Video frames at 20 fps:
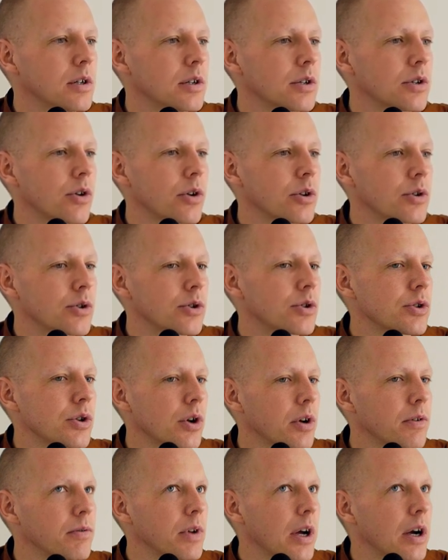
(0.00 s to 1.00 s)
So you just
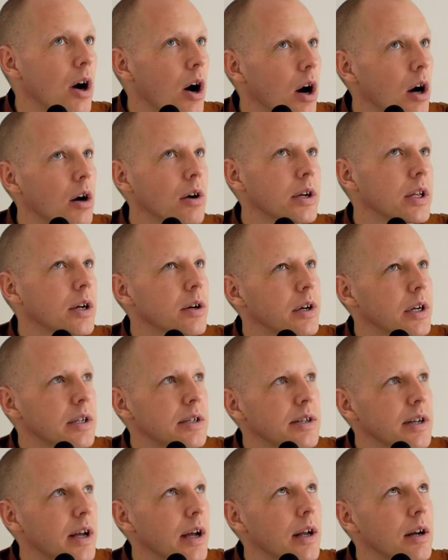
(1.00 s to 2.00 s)
sort of like, oh, here it
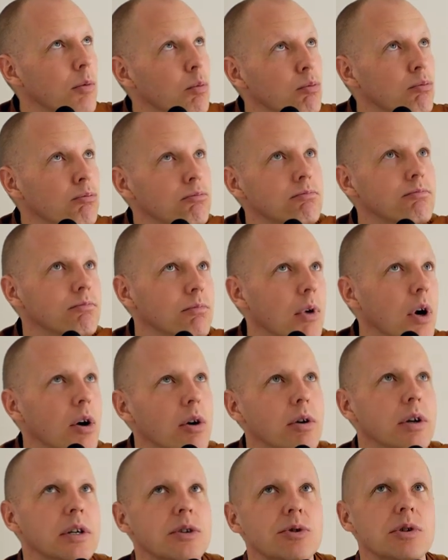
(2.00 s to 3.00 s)
is again. Mm,
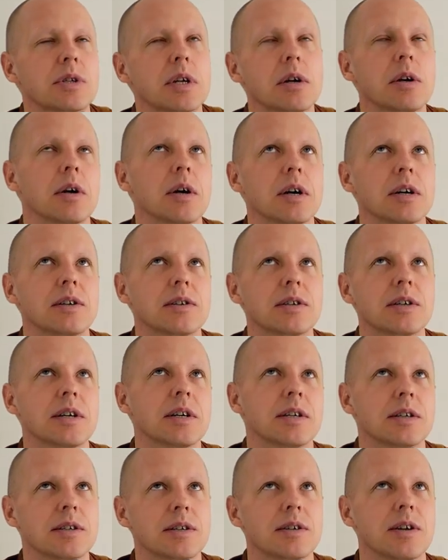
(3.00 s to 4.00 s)
oh, interesting. Yes,
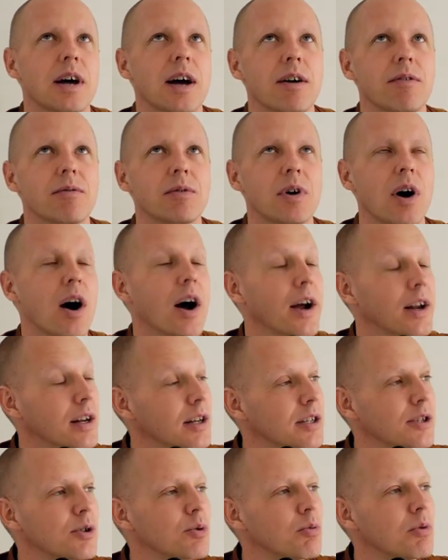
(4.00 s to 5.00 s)
yes. Have
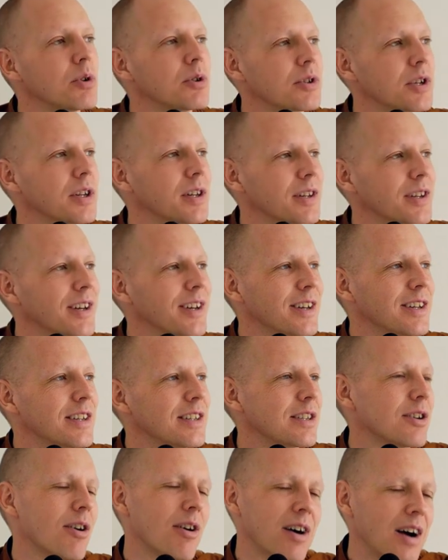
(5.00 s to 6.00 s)
kindness towards it.
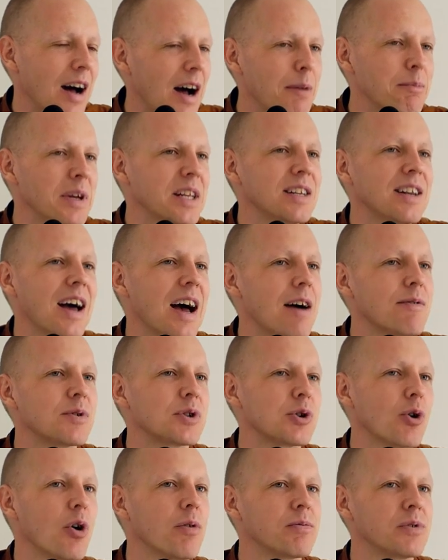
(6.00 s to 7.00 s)
So, I mean, have
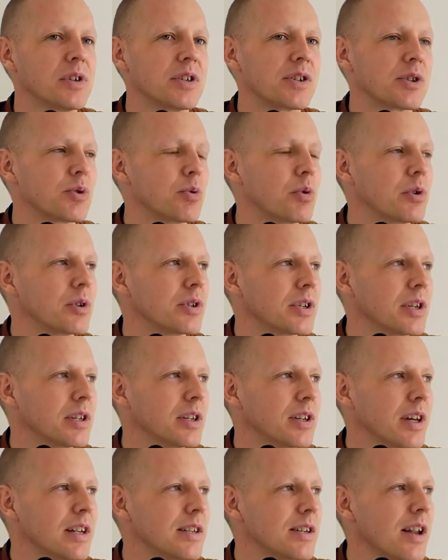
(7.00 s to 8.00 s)
softness towards
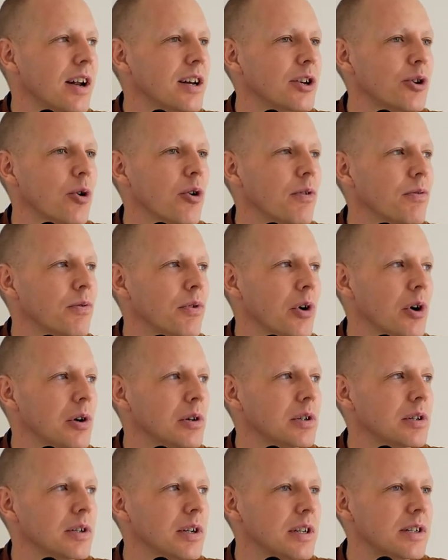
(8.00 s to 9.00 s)
it. It's not your
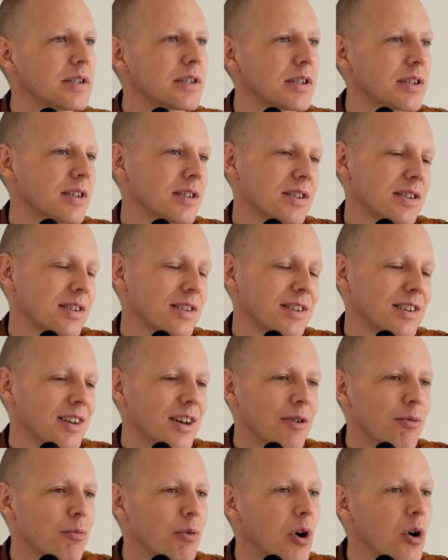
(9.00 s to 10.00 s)
fault. It's just,
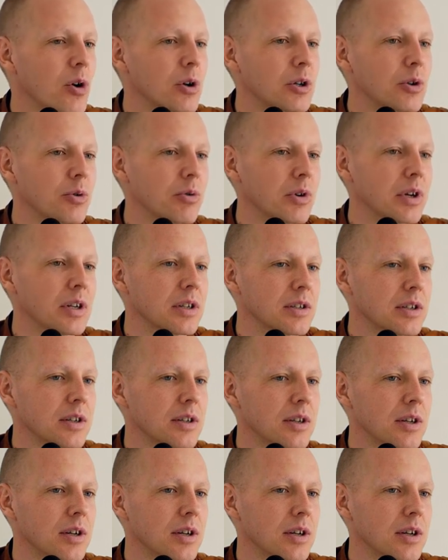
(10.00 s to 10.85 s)
we all do it.